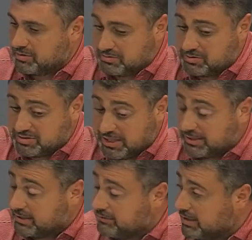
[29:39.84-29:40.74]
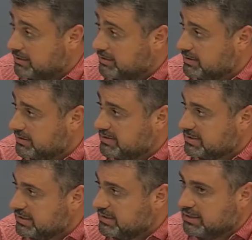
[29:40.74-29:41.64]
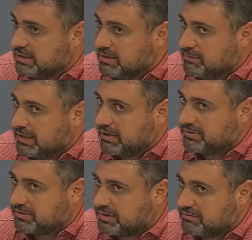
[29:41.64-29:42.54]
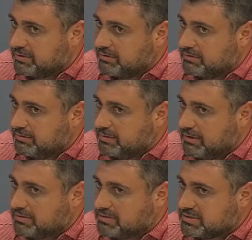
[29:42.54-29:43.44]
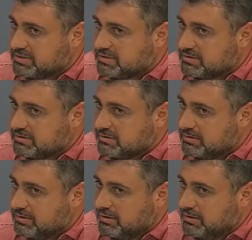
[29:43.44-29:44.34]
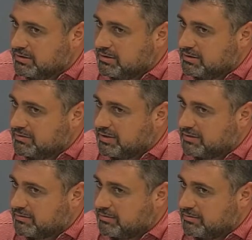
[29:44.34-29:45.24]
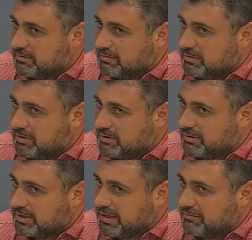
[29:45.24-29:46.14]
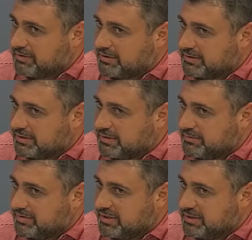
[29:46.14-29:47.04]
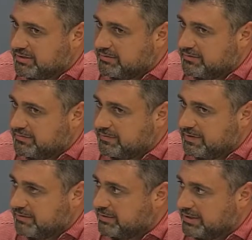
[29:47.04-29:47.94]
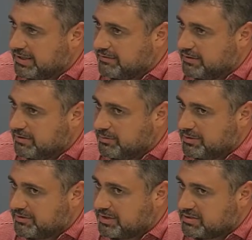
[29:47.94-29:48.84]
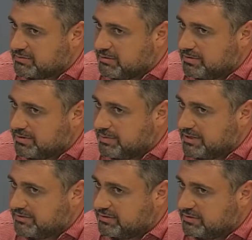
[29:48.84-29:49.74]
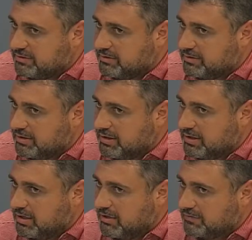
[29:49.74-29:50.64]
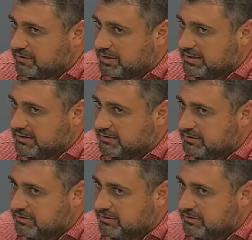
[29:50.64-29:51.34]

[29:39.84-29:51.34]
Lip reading: selling it rather than leasing it, but But I also think we probably should just take a look at everything that comes in, and then we can have an open discussion about what the best offer is.